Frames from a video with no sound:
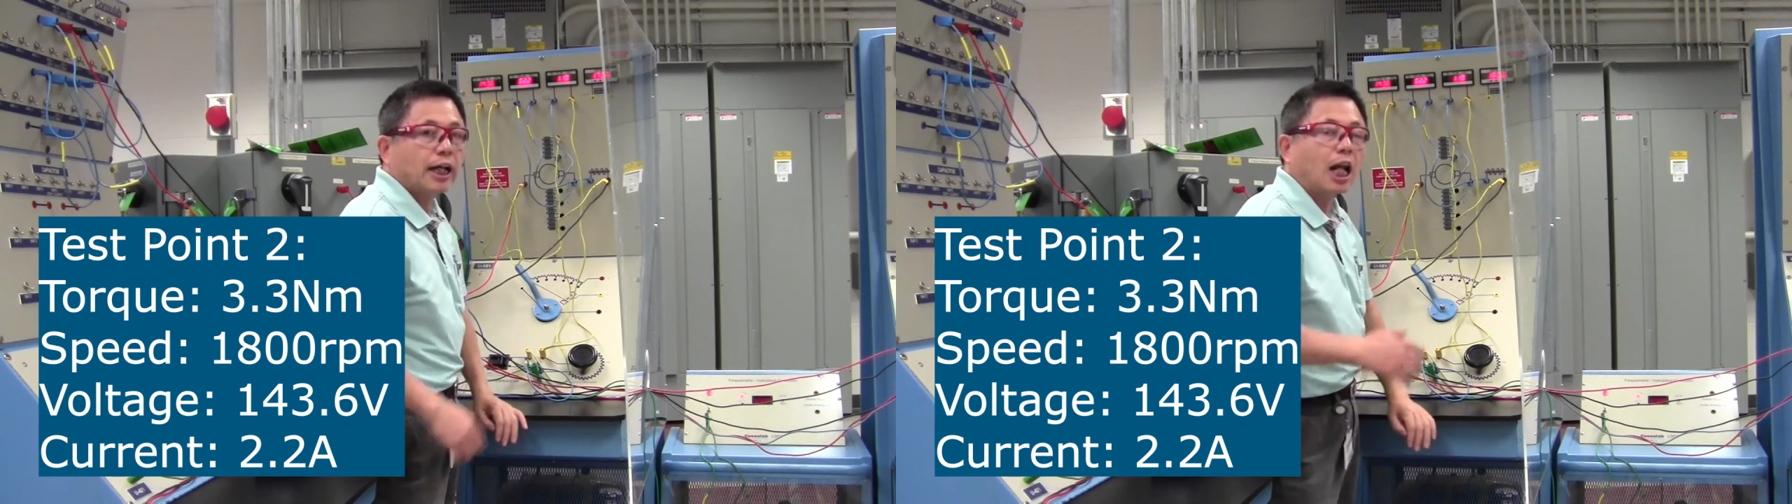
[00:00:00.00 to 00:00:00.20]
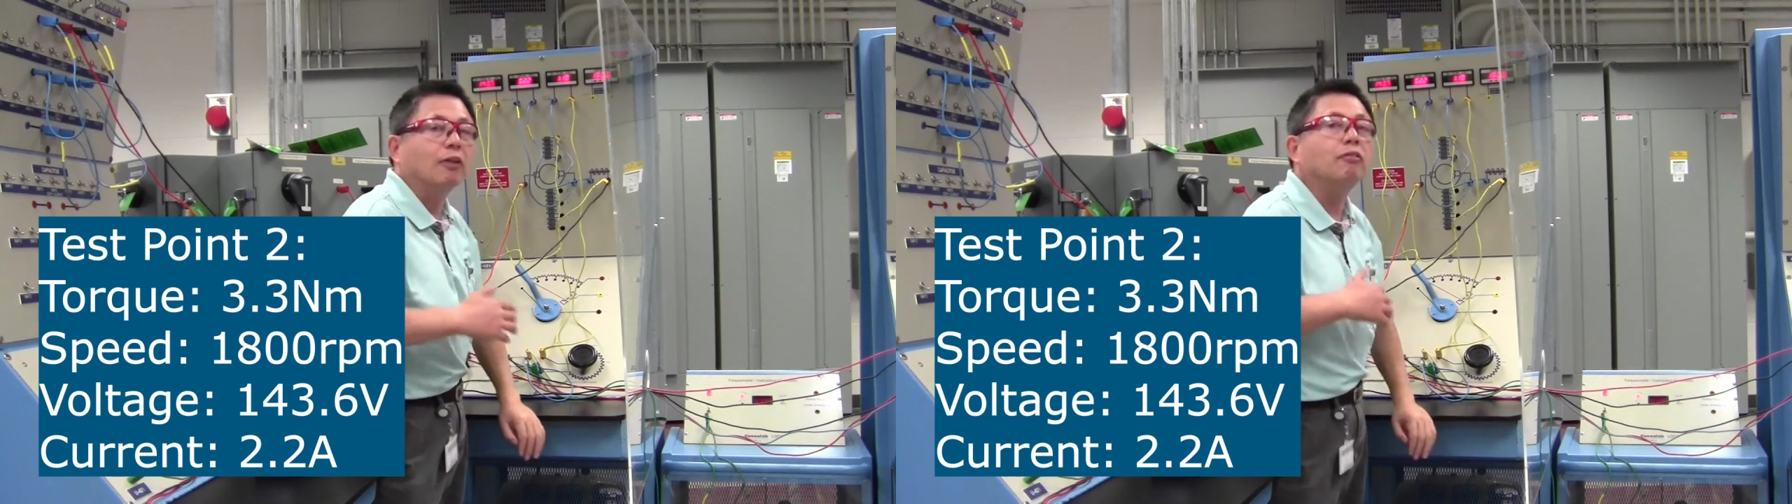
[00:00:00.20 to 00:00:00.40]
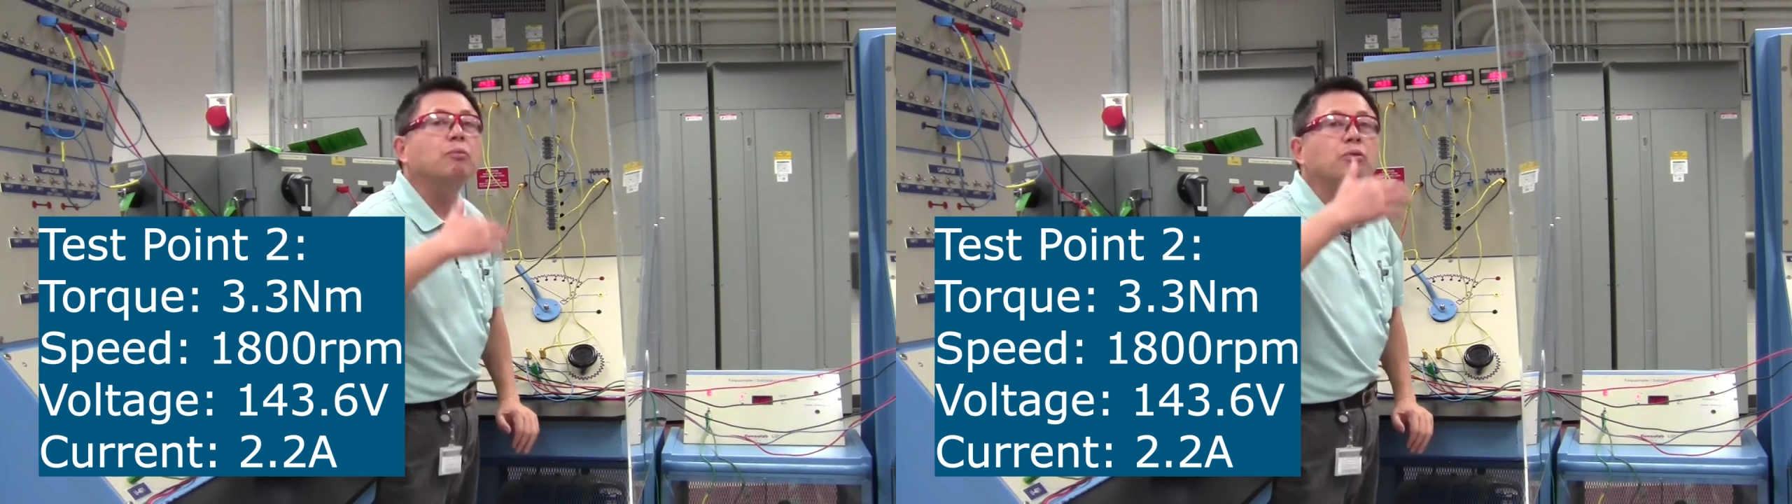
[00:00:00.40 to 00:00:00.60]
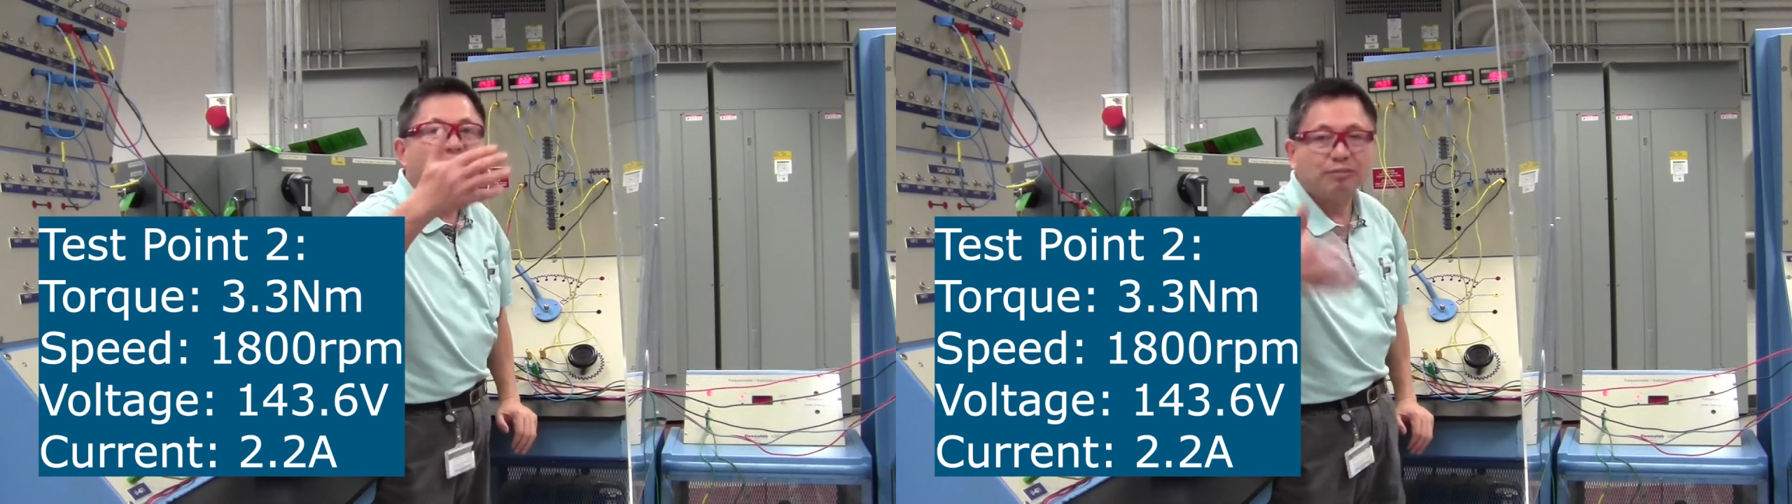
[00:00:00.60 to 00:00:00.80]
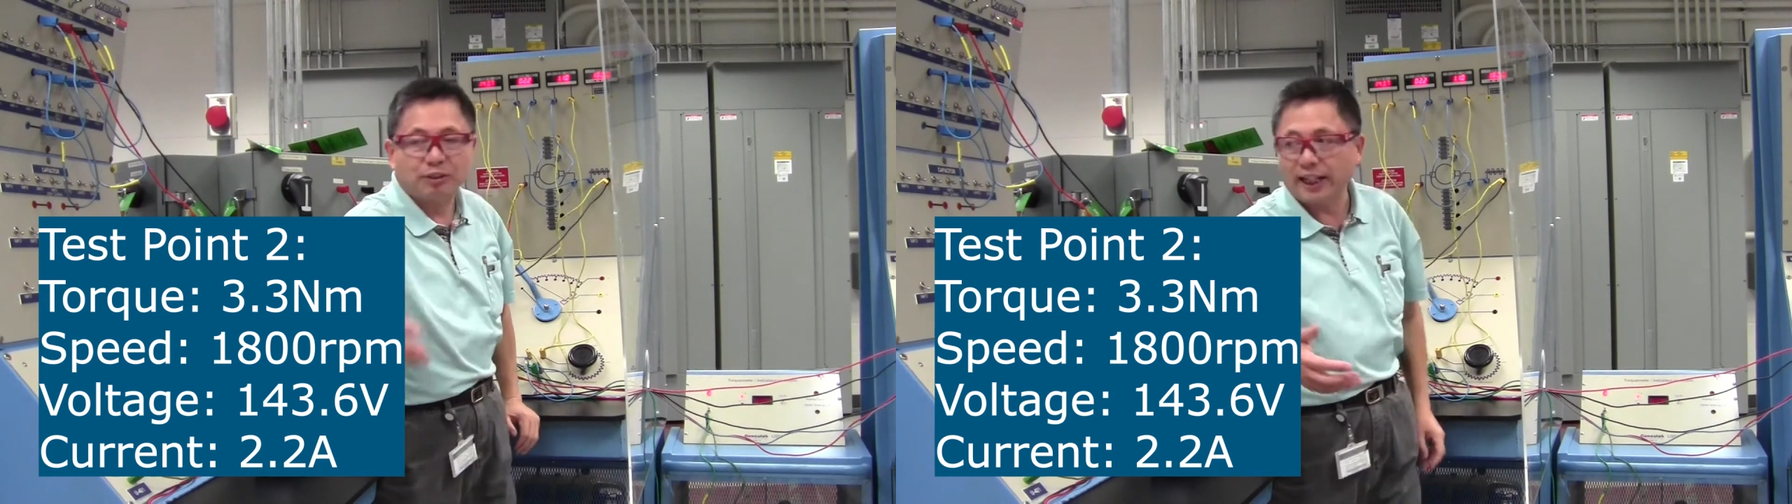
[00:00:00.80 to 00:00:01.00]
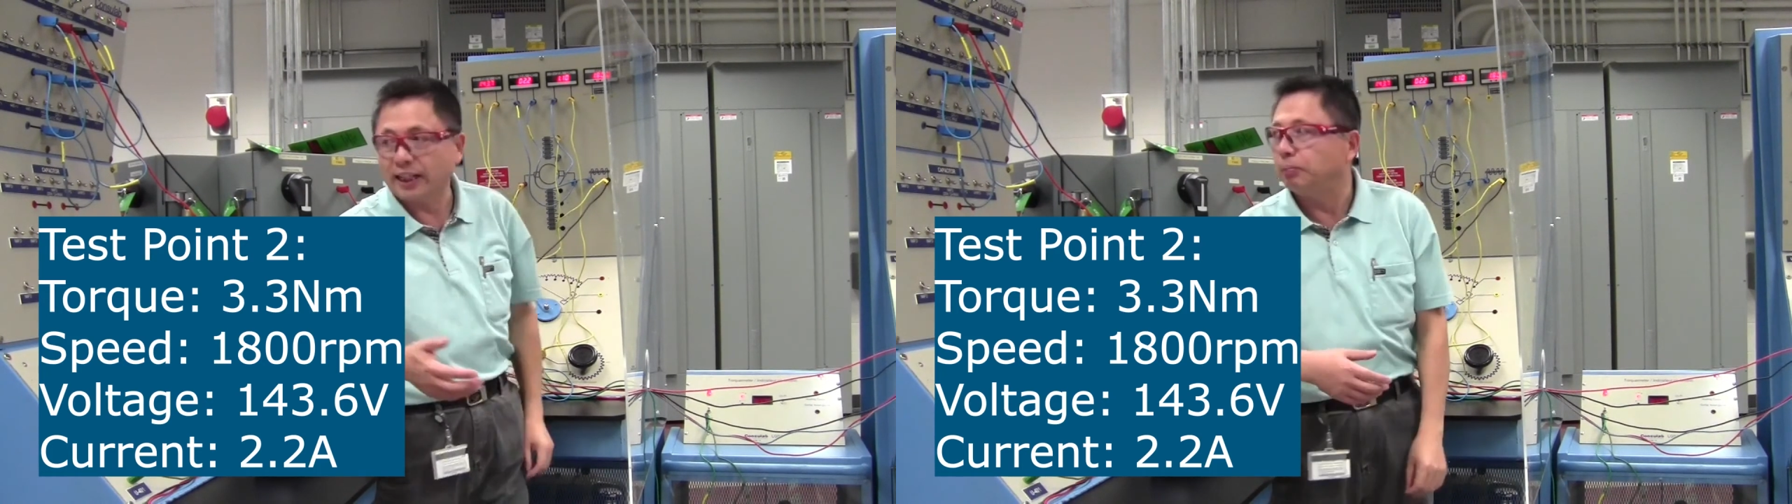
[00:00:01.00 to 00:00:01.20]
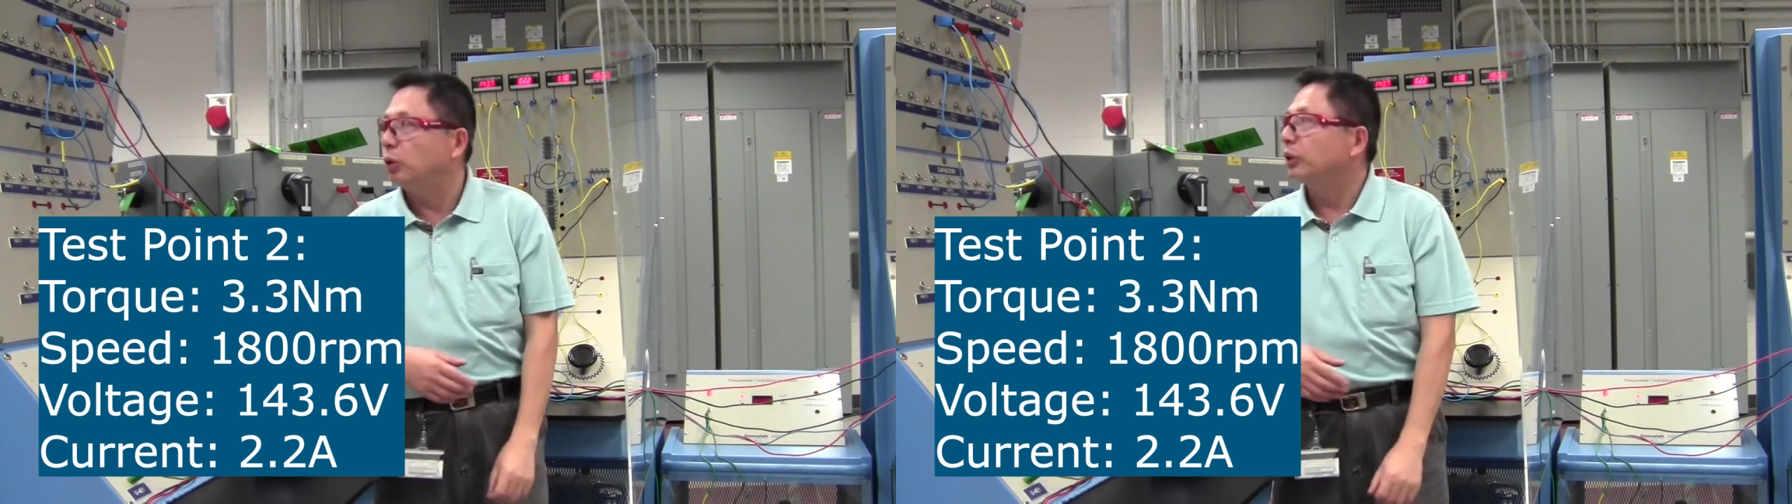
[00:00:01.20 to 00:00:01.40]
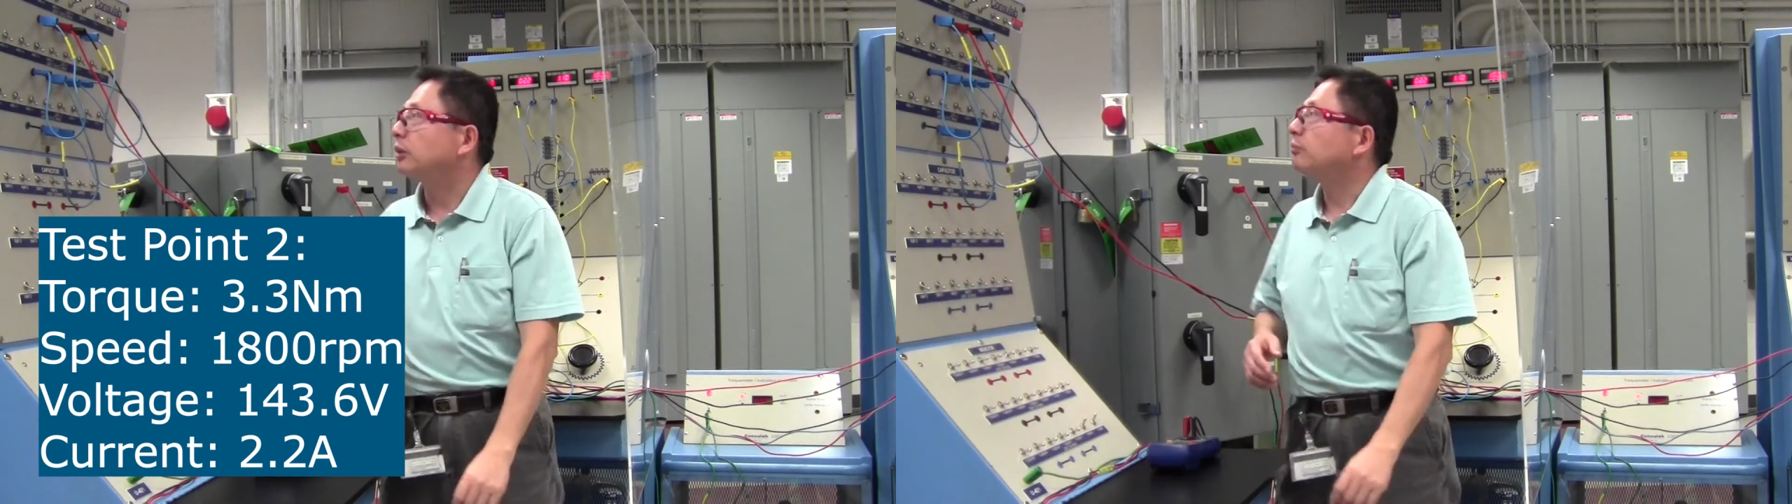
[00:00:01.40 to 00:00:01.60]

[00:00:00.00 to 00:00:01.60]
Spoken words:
Now we move up to the next point.